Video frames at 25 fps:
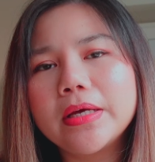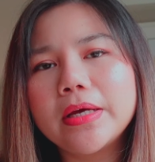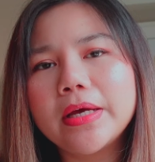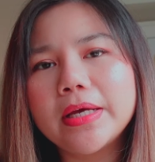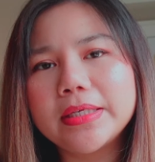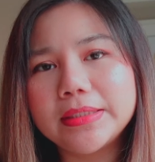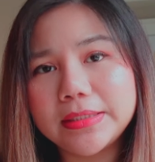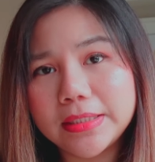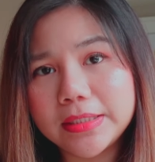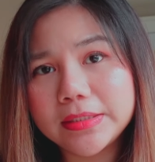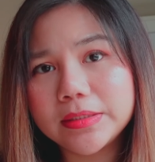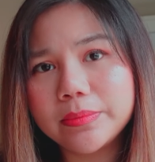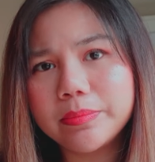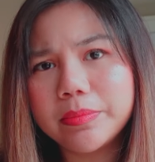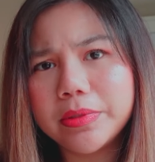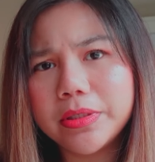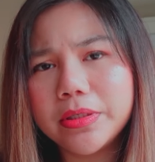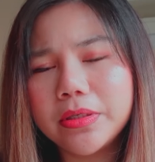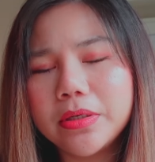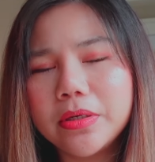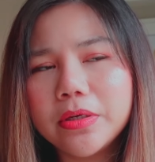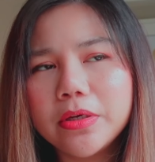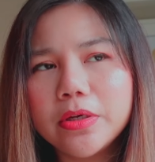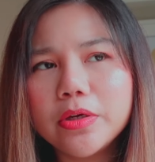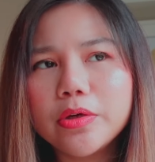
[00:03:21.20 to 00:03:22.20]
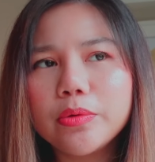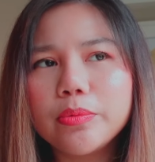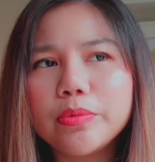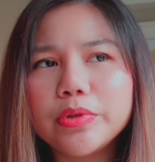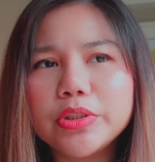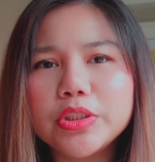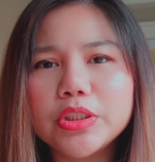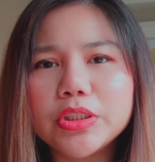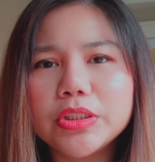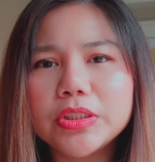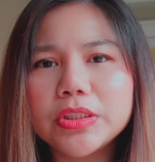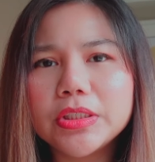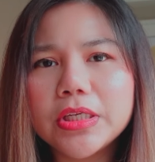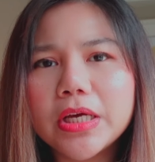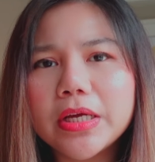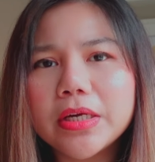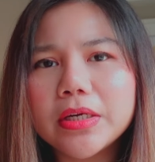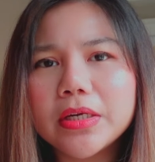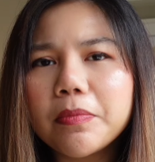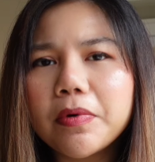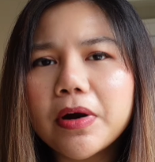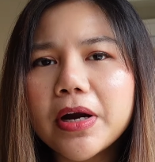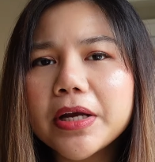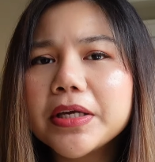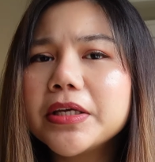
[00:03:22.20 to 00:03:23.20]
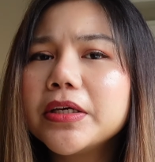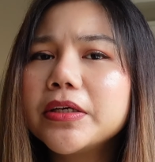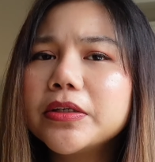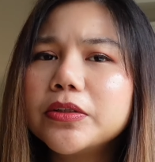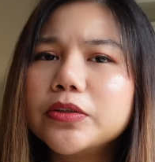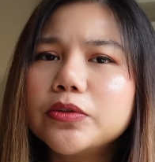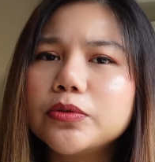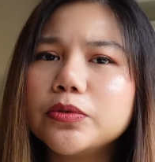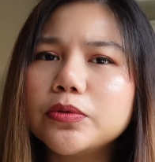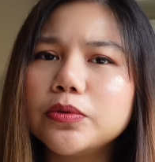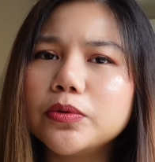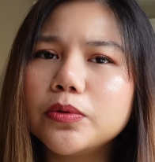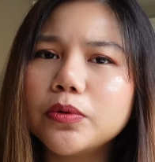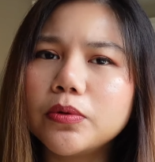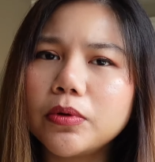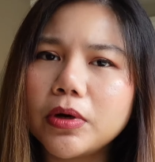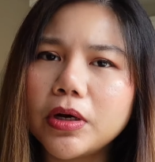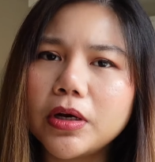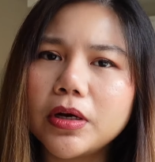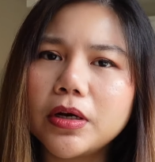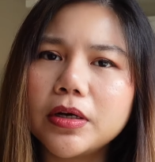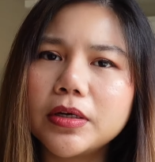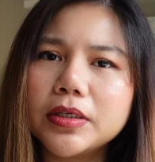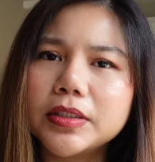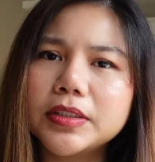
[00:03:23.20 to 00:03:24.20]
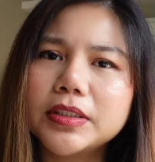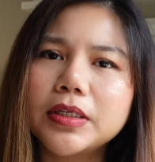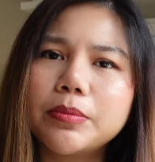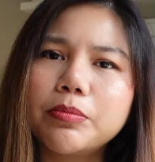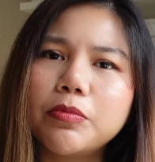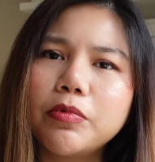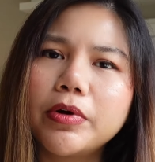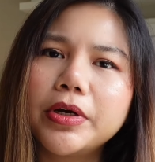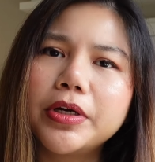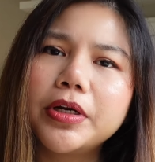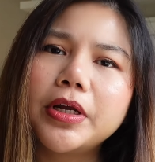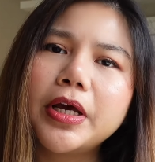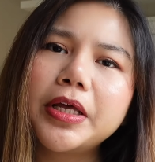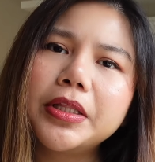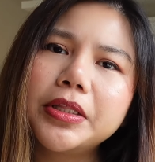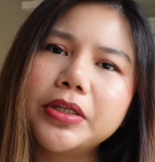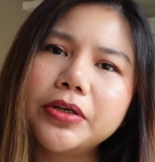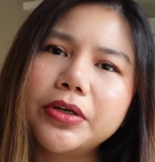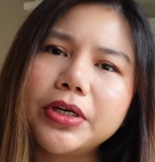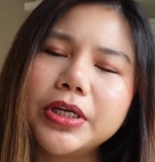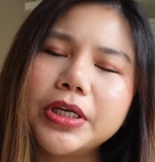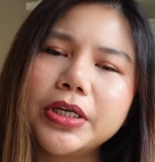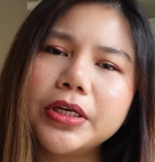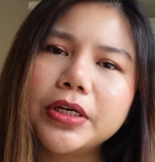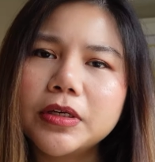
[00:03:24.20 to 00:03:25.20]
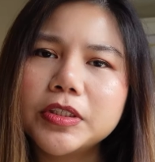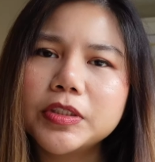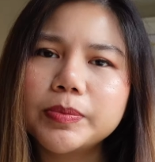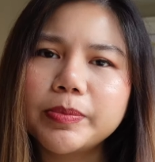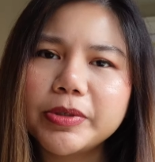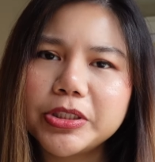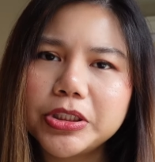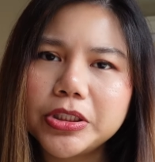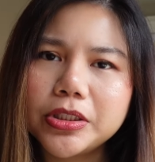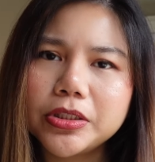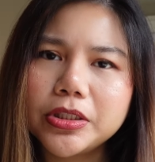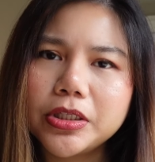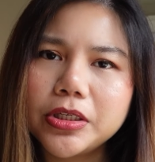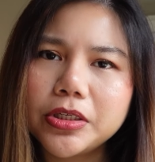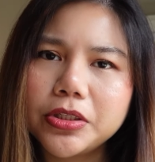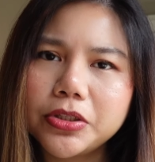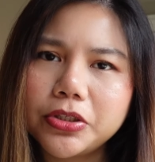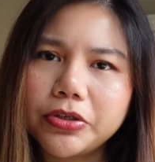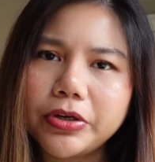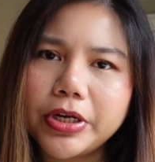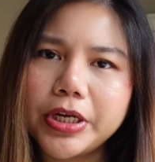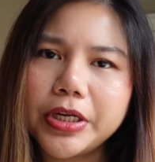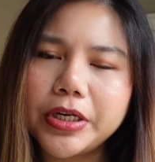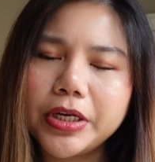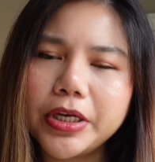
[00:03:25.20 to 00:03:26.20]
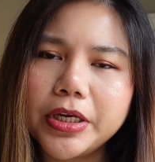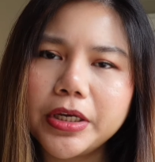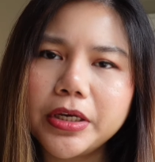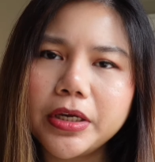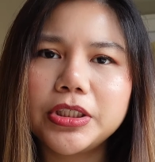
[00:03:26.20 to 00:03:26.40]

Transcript: assessment which is done prior to someone entering specialty training.